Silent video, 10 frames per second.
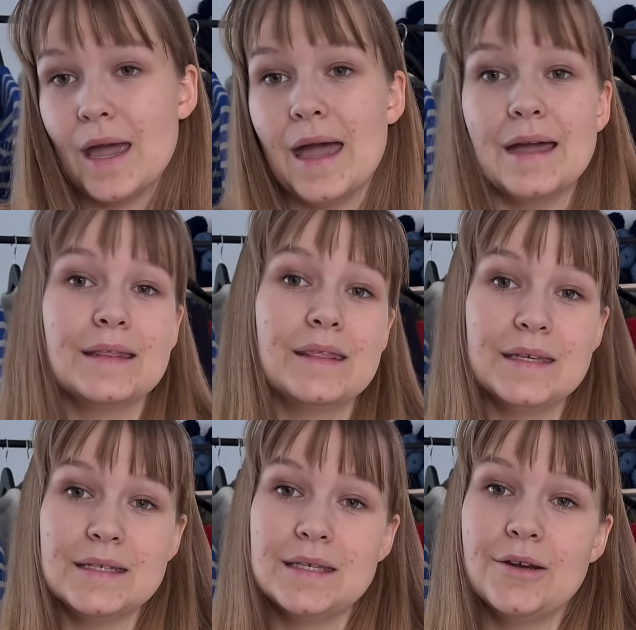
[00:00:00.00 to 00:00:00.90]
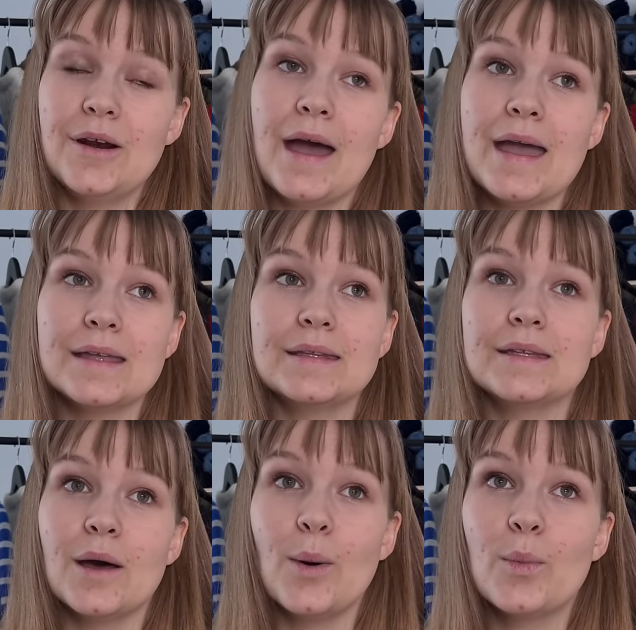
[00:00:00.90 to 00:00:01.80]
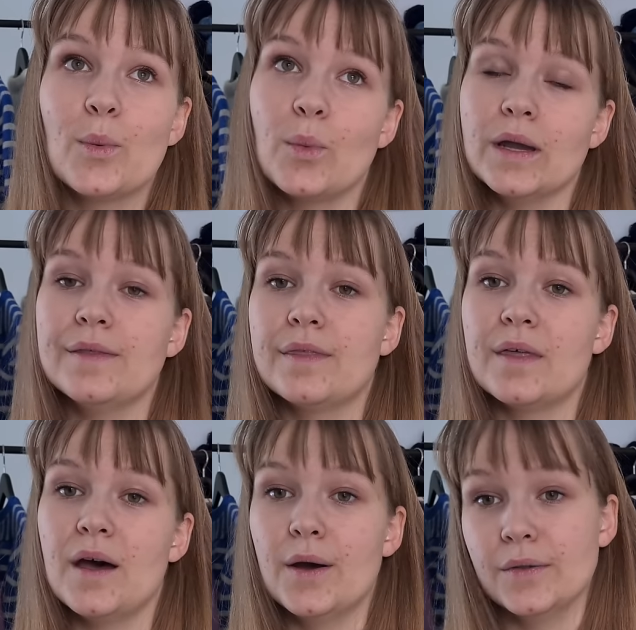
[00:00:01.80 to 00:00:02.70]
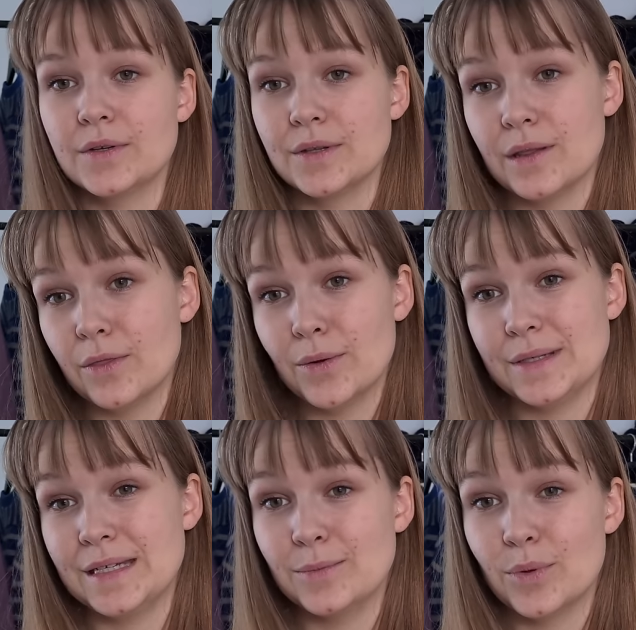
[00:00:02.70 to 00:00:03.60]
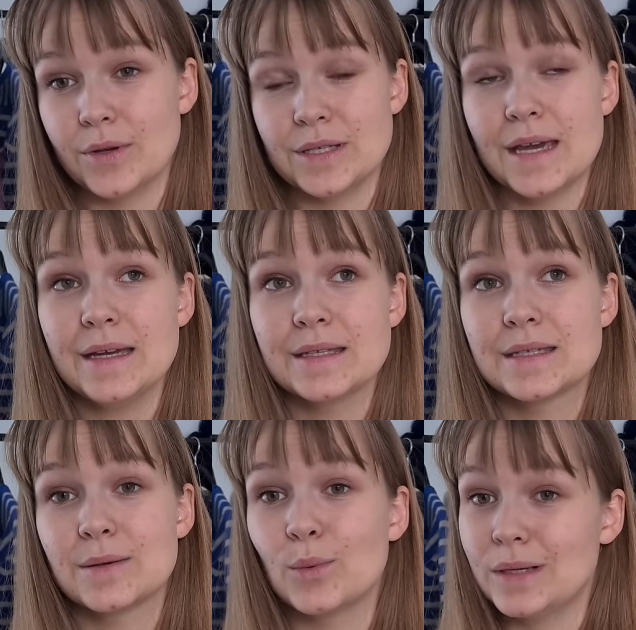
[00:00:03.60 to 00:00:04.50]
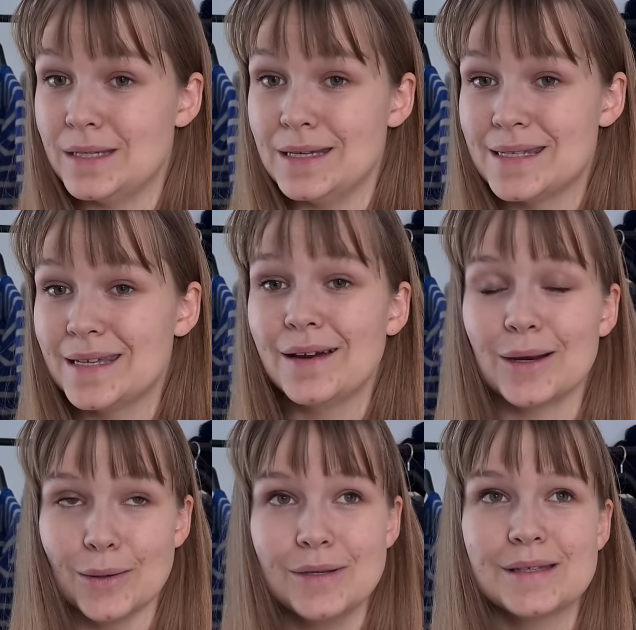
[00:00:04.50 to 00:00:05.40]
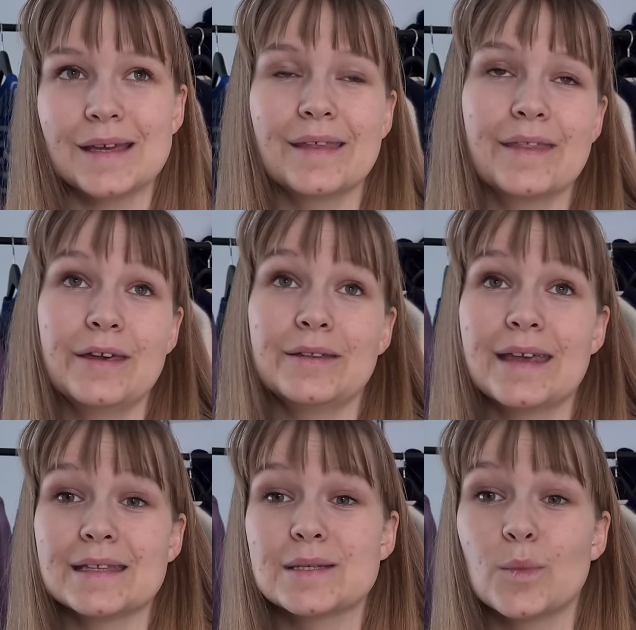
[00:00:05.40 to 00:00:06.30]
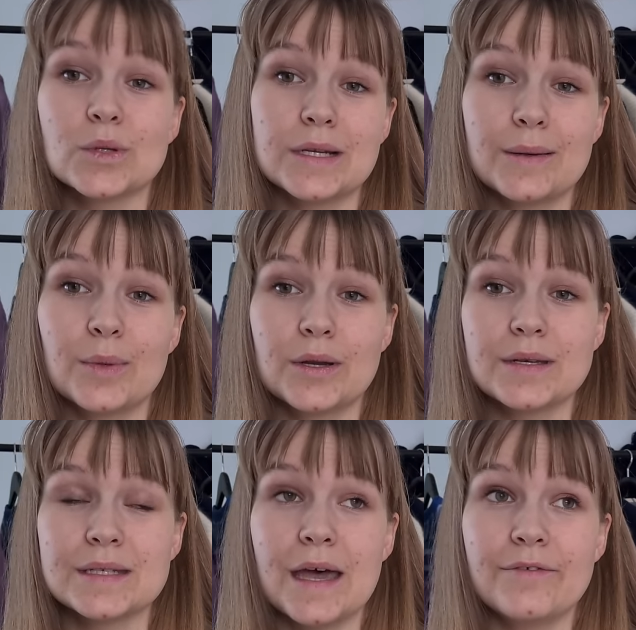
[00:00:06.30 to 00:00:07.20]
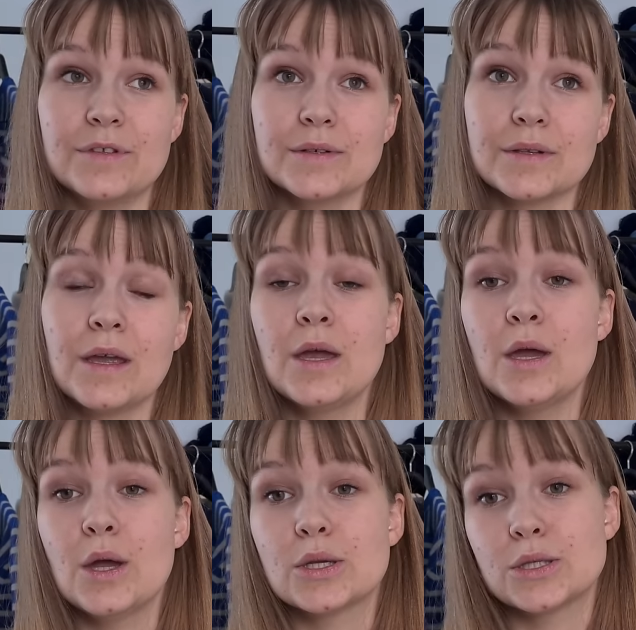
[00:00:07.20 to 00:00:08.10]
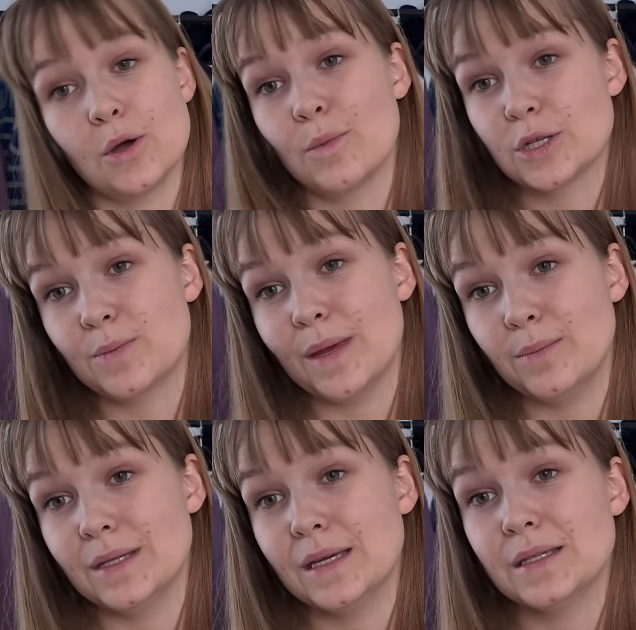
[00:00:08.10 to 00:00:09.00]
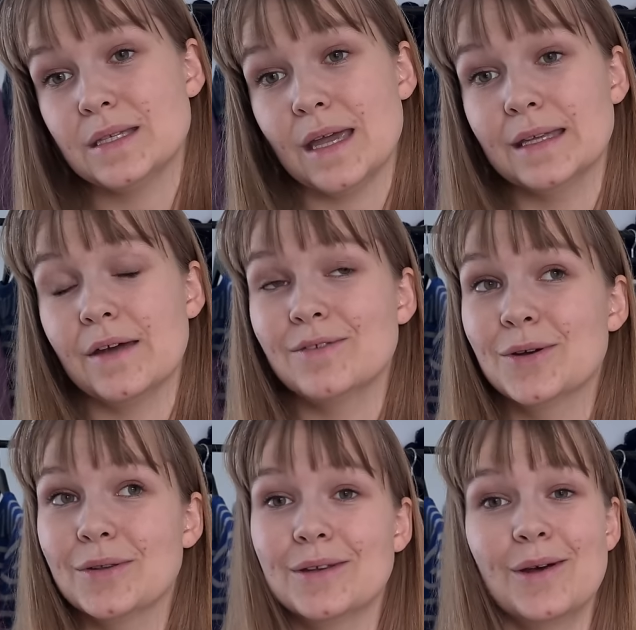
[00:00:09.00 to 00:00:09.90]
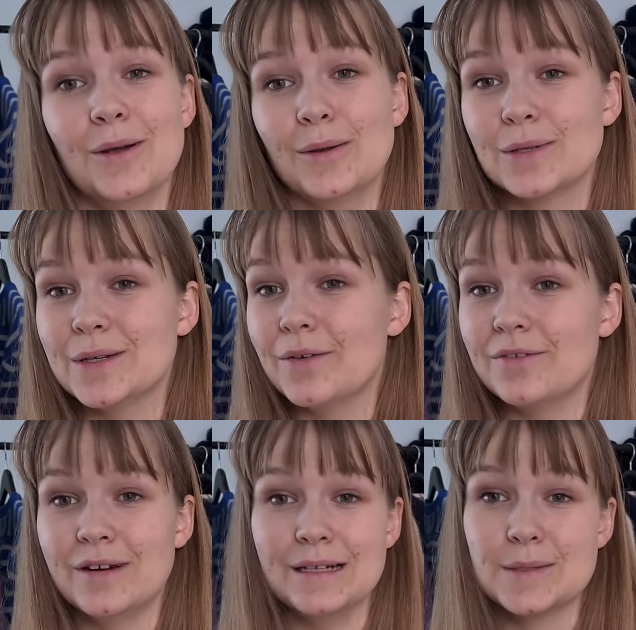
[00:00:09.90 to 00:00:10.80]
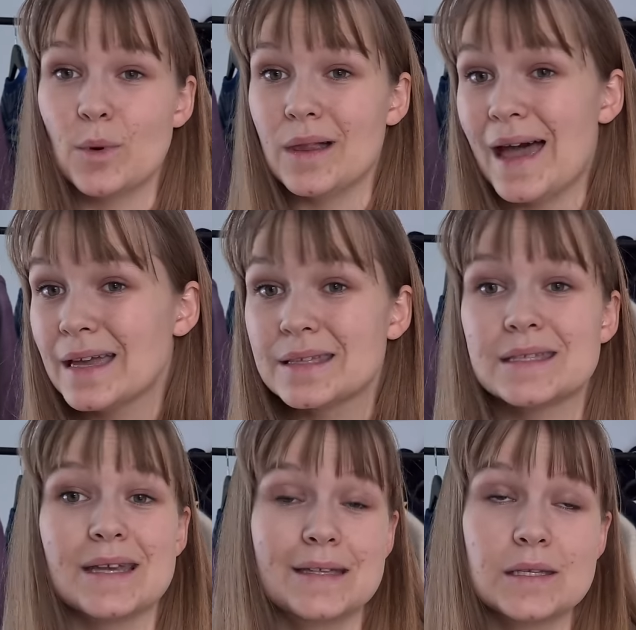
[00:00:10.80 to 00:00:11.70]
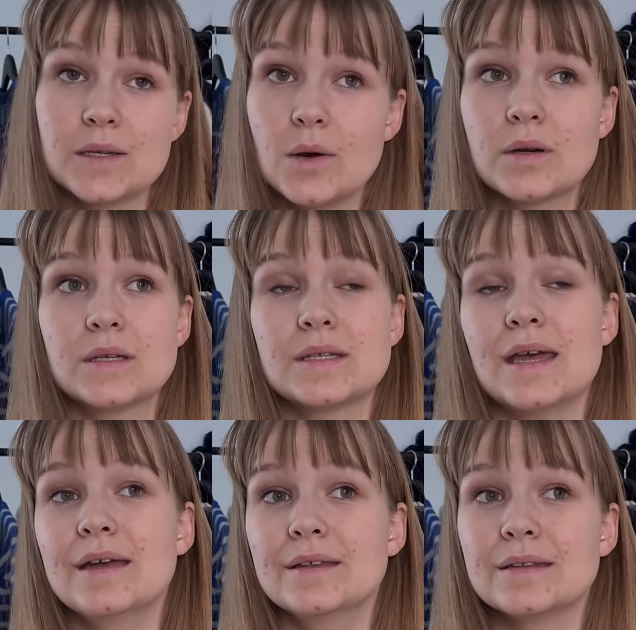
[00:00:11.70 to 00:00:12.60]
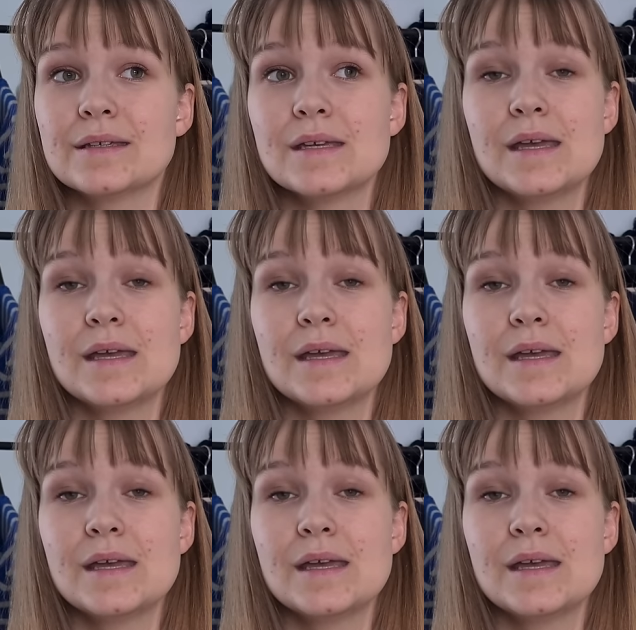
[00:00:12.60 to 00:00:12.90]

And this year I ended up with 113 projects, which is a lot, and I think that's mostly because I've done so much baby knits, and I've done a lot of really small hats and socks, and